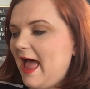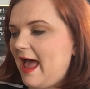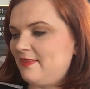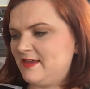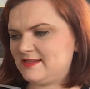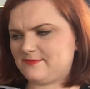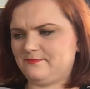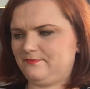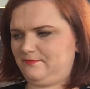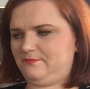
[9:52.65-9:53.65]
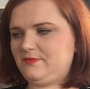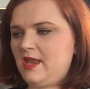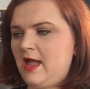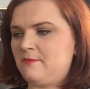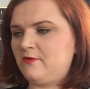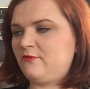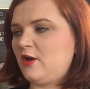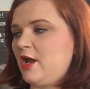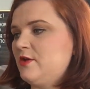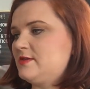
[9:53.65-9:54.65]
And this um,
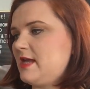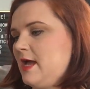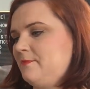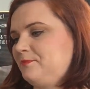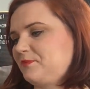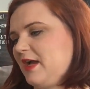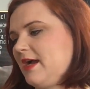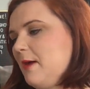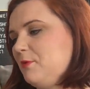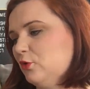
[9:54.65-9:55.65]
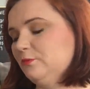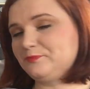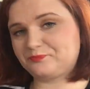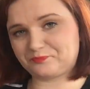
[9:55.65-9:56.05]
follows um, a couple.